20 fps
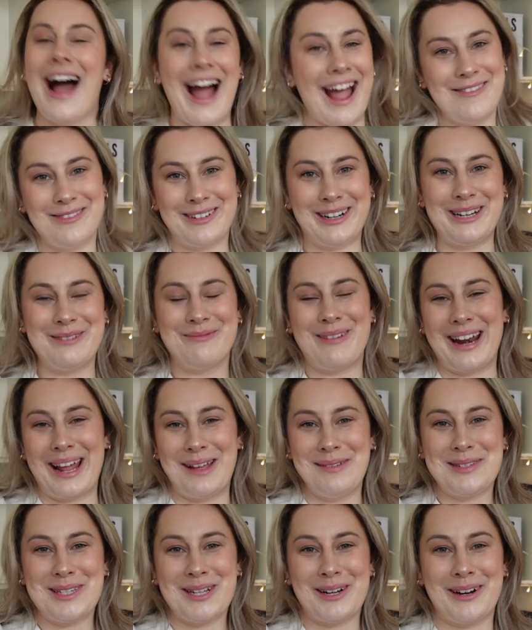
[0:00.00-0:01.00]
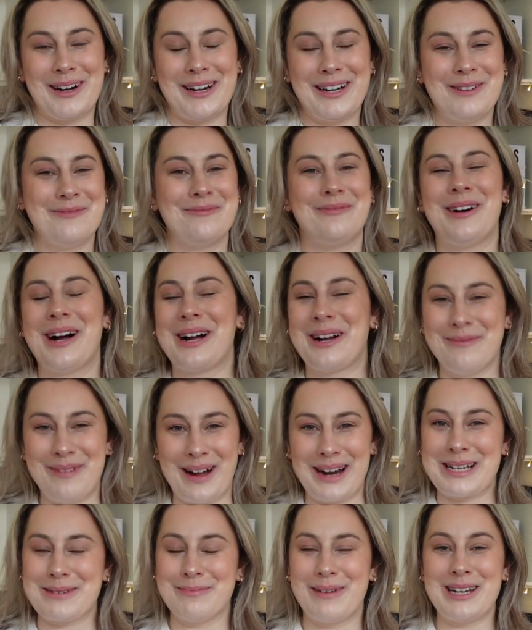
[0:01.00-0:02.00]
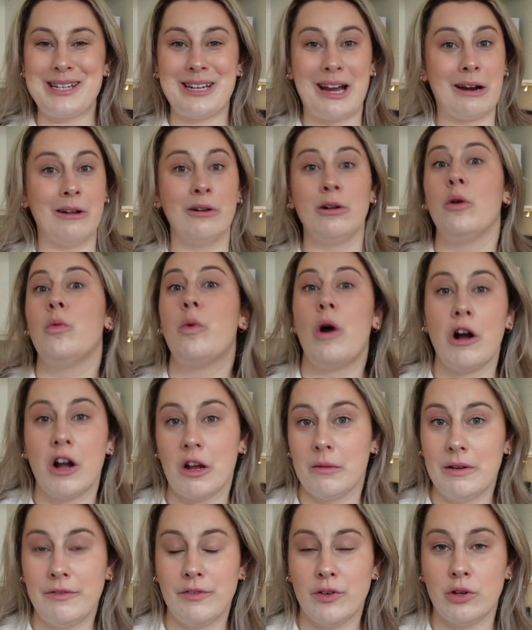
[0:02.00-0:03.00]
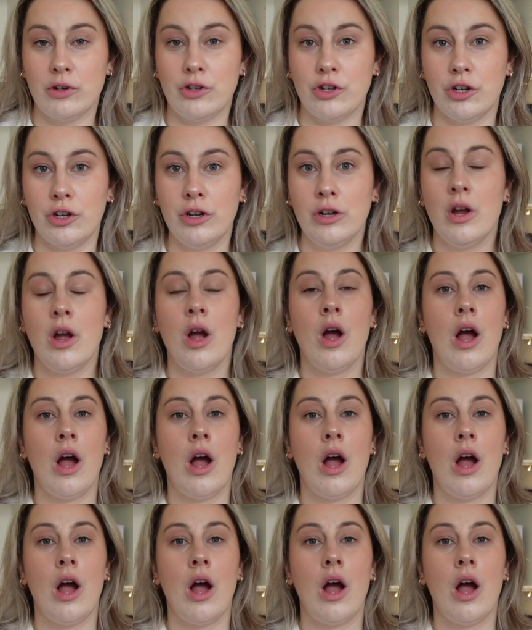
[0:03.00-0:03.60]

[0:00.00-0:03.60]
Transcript: Hi, everyone, my is Lauren. Welcome back to my channel, or welcome if you're new.